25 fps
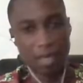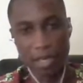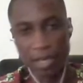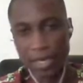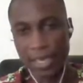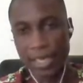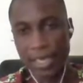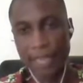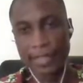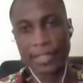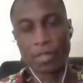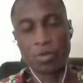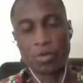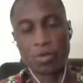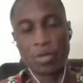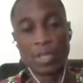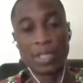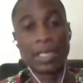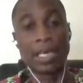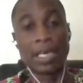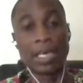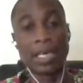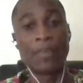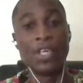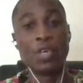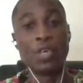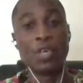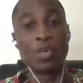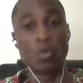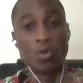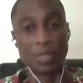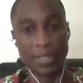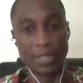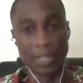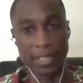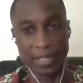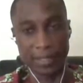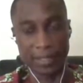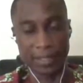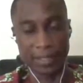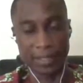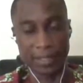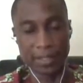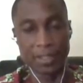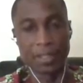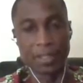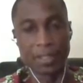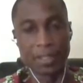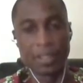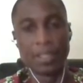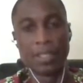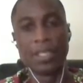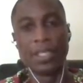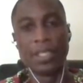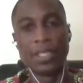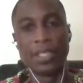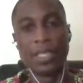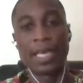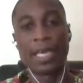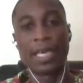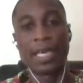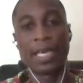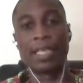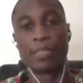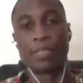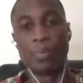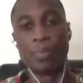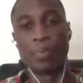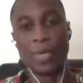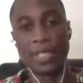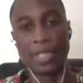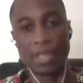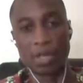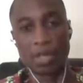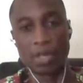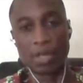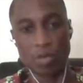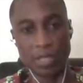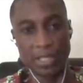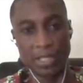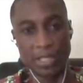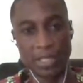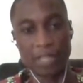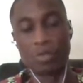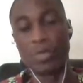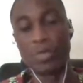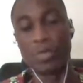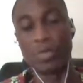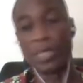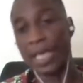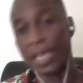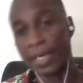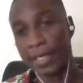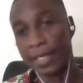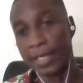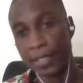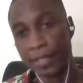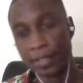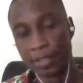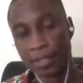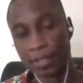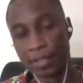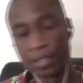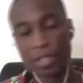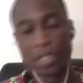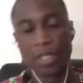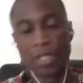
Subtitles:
other stakeholders have any concerns, they can express their concerns regarding